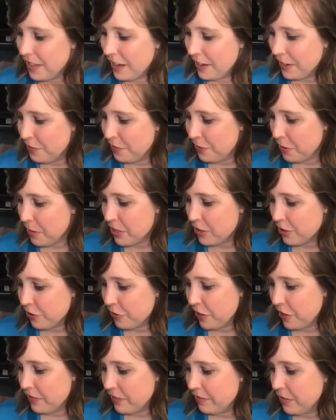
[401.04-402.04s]
thank you very much.
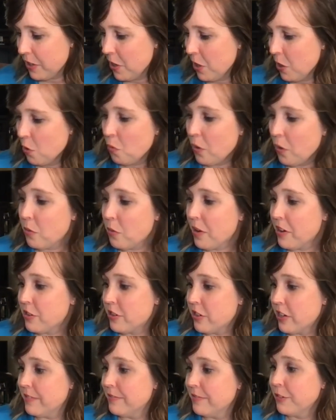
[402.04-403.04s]
Great
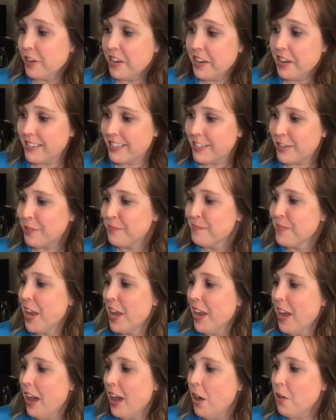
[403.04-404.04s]
question. Great answer.
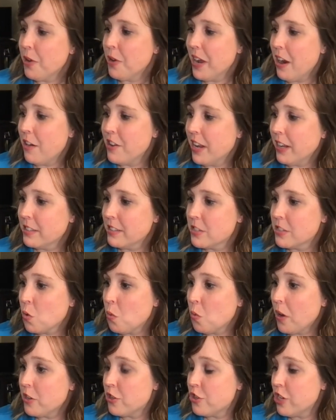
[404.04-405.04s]
Okay, our next
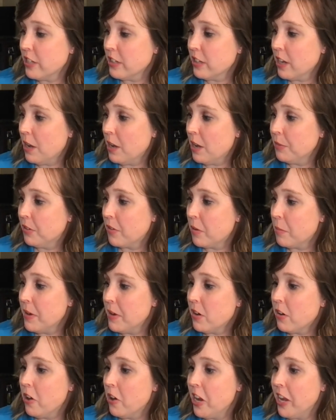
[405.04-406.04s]
question comes from
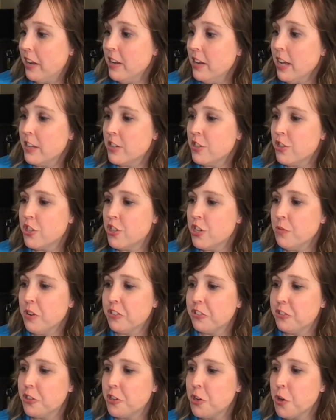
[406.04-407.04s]
Marion. She
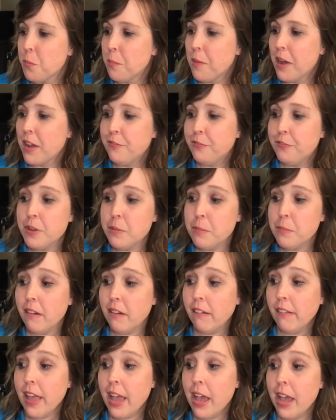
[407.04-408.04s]
wants to know, my
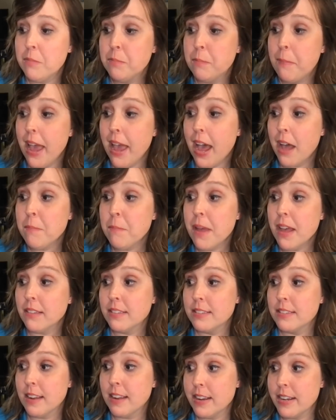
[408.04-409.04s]
female had bad
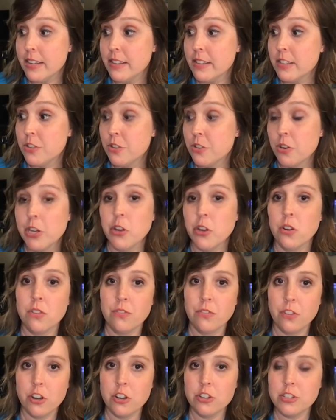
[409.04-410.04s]
mastitis during her
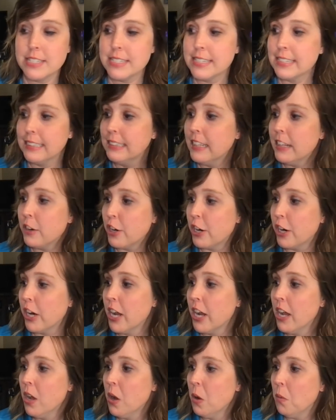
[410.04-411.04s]
first litter.
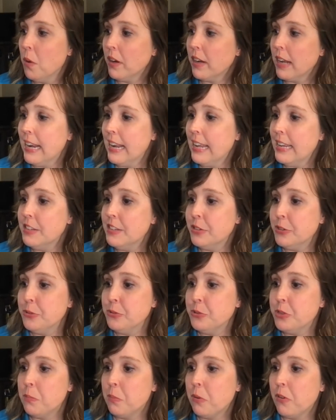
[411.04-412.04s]
What can I do
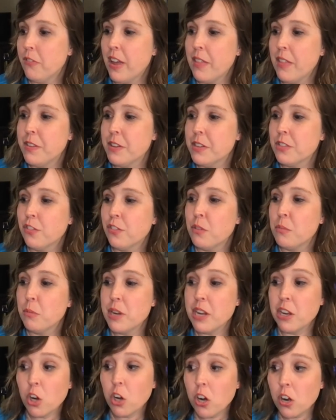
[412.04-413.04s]
to prevent this from
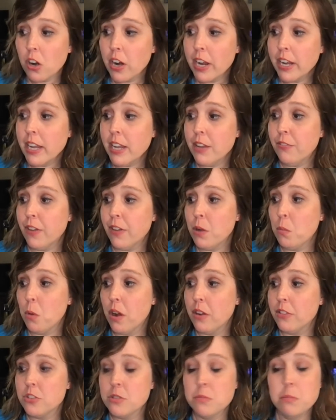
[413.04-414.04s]
reoccurring if I
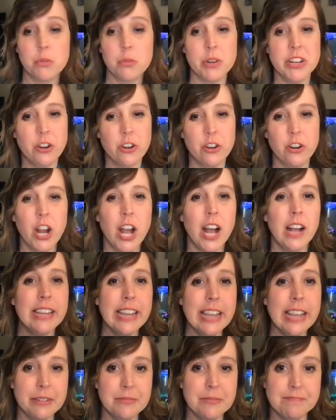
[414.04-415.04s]
want to breed her
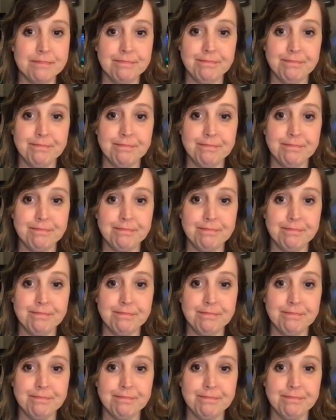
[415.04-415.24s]
again?